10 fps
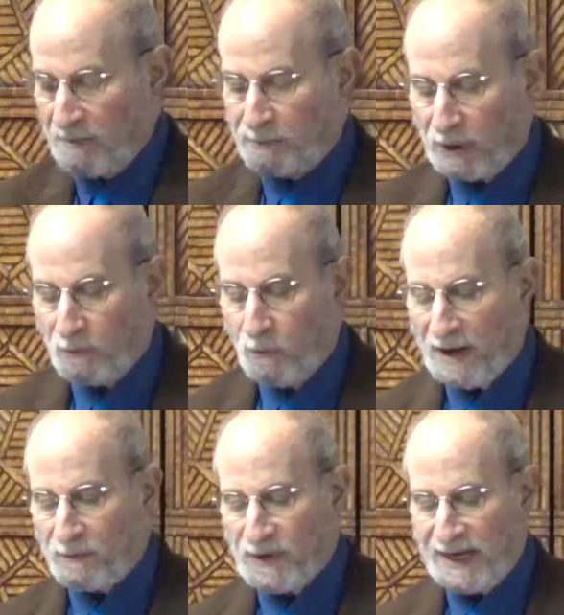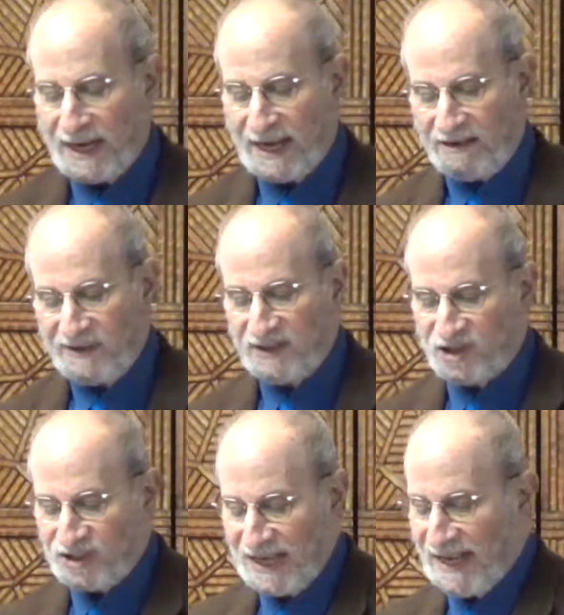But what we have
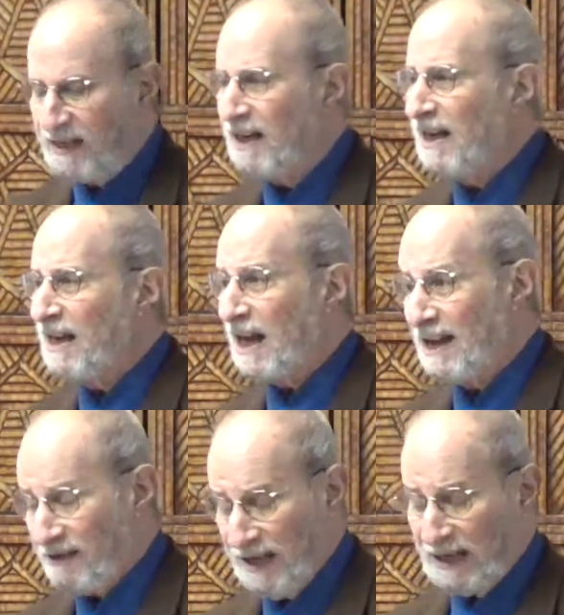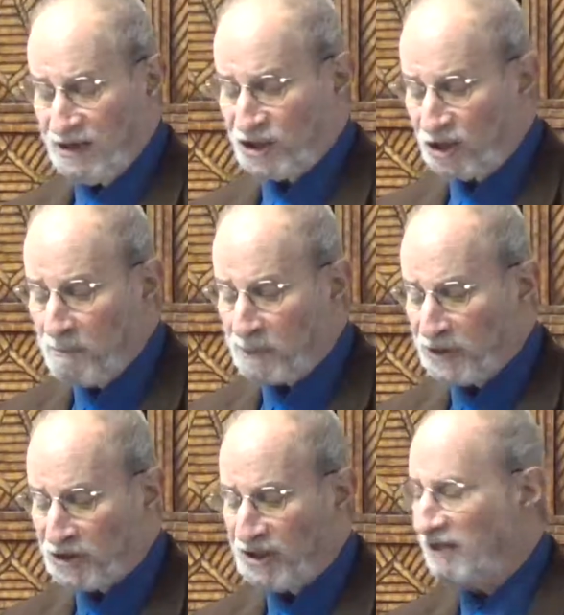instead, I think, is a
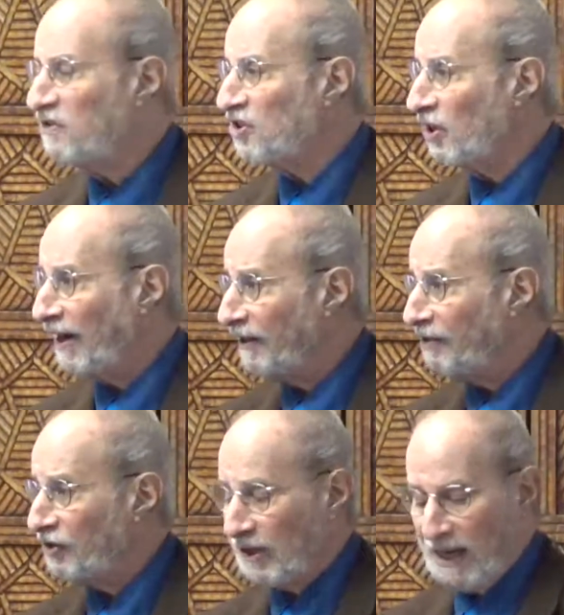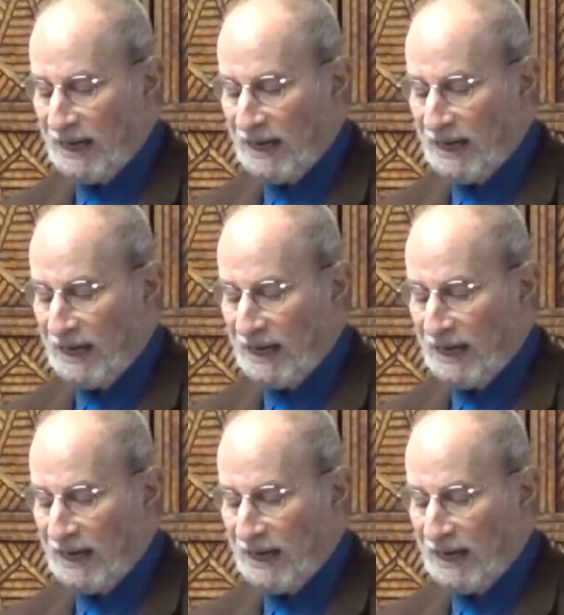complicity of silence.